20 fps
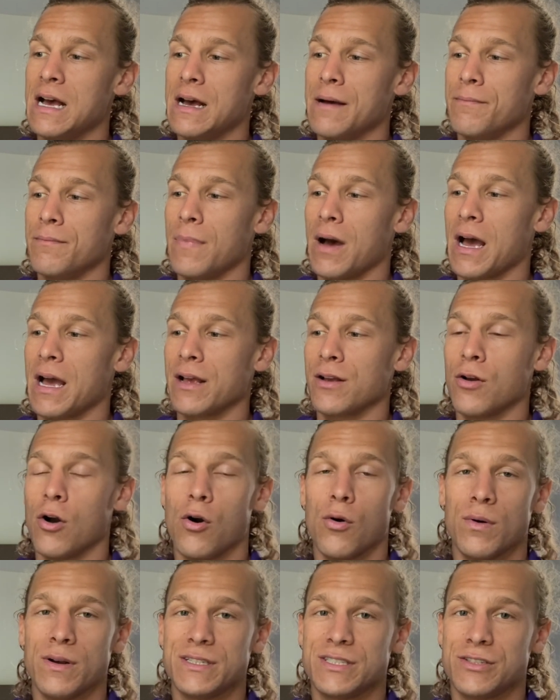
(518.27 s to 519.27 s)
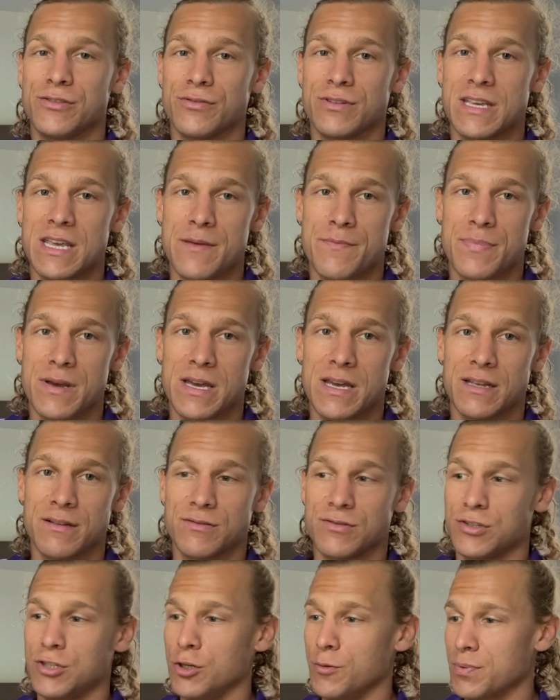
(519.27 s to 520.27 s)
my goal was to keep
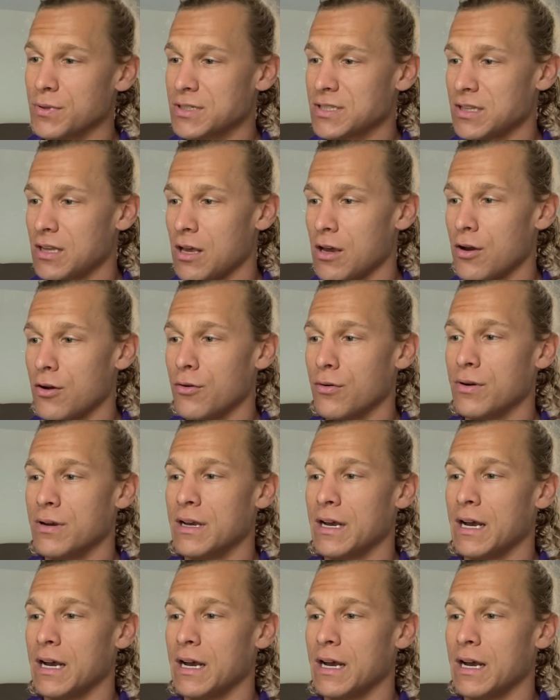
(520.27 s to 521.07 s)
it super slow,